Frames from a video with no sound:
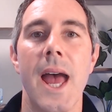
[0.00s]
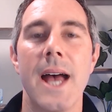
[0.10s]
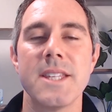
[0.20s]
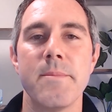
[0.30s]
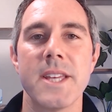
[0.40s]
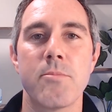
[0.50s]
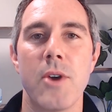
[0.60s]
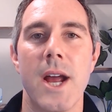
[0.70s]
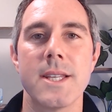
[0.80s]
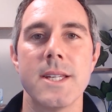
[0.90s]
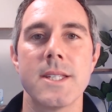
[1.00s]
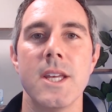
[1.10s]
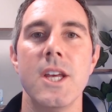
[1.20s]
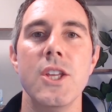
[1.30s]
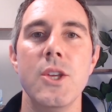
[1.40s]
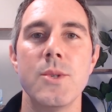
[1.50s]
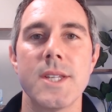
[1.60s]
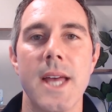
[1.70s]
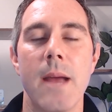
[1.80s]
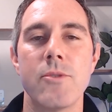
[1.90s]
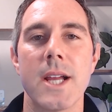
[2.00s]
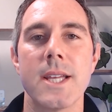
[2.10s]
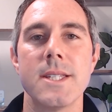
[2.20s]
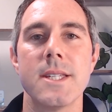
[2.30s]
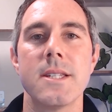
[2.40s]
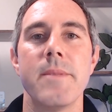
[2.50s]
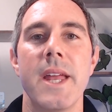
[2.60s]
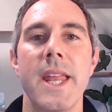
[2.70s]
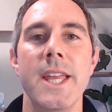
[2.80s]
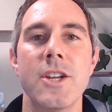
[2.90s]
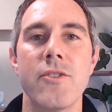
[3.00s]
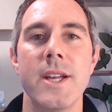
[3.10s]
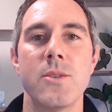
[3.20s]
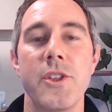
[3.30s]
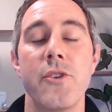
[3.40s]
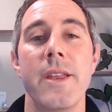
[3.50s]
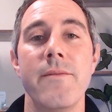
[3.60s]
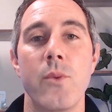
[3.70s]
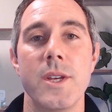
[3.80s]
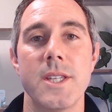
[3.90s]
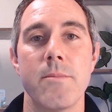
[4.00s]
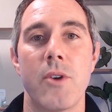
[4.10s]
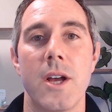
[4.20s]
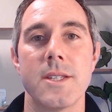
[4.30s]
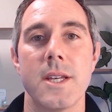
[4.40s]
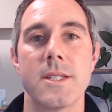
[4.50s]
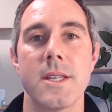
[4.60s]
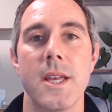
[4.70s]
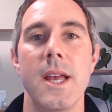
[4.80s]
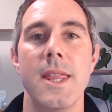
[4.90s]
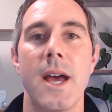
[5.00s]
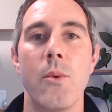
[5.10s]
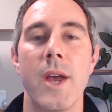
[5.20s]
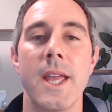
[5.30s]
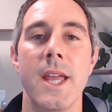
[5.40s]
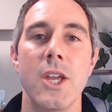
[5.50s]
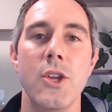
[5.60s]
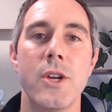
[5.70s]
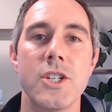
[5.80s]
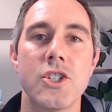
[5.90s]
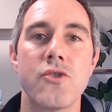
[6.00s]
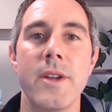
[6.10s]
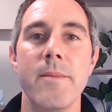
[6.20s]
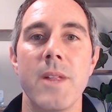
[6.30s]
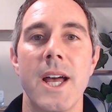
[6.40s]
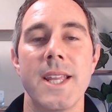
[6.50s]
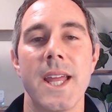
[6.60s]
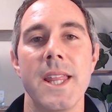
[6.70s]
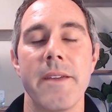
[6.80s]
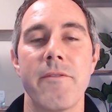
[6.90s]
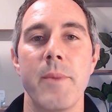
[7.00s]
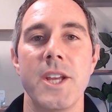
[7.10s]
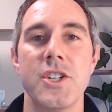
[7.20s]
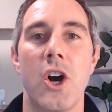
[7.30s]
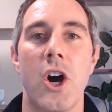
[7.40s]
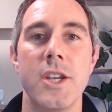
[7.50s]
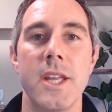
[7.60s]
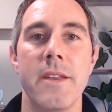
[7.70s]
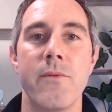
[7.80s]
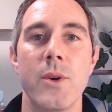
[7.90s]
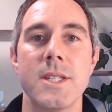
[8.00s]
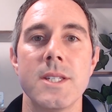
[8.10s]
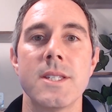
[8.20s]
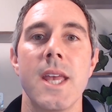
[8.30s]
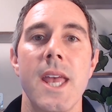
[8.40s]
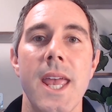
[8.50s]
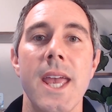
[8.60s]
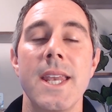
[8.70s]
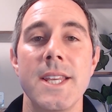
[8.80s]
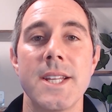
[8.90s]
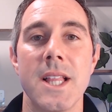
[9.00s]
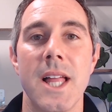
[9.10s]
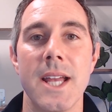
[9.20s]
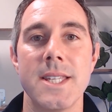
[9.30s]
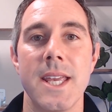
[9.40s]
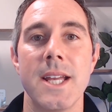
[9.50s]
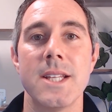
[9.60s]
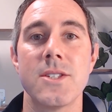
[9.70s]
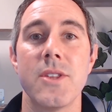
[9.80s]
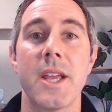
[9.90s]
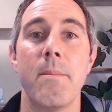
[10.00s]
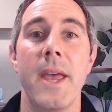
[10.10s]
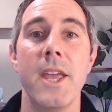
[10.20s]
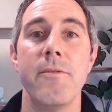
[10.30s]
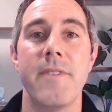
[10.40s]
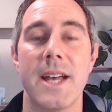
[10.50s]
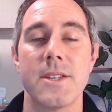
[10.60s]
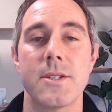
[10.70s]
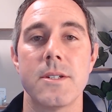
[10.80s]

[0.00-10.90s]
As a best practice, use a time tracking system that integrates with your invoicing process. That way, you can streamline getting the information onto invoices and into clients' hands so they can pay you faster.